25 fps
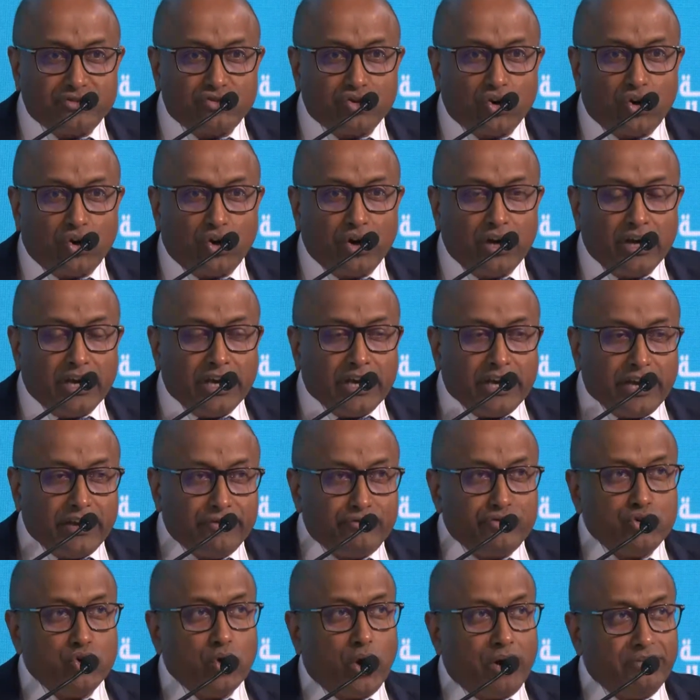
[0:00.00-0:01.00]
So
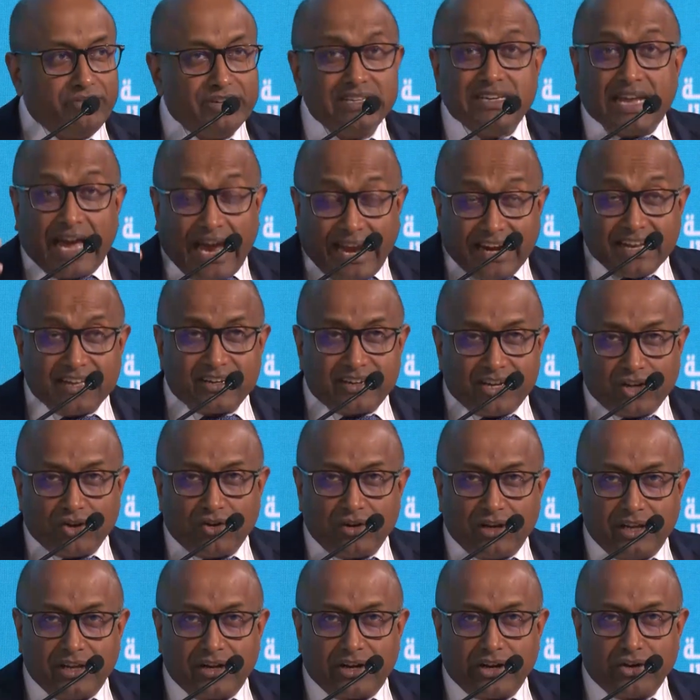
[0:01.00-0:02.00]
if you haven't had a
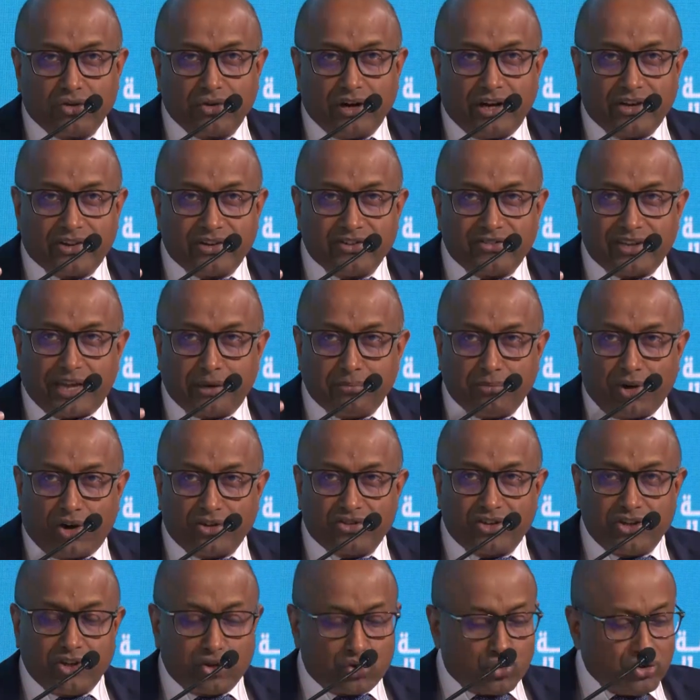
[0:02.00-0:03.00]
regulatory
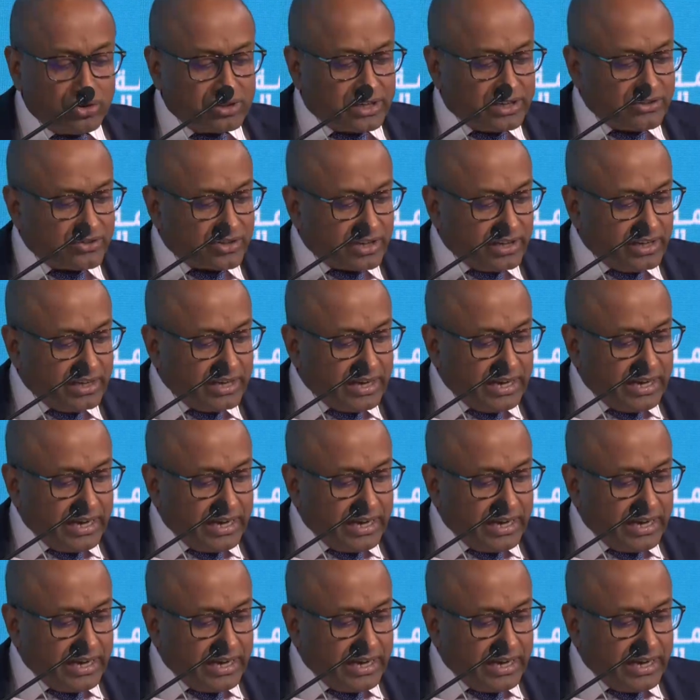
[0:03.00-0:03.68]
sandbox in your own country,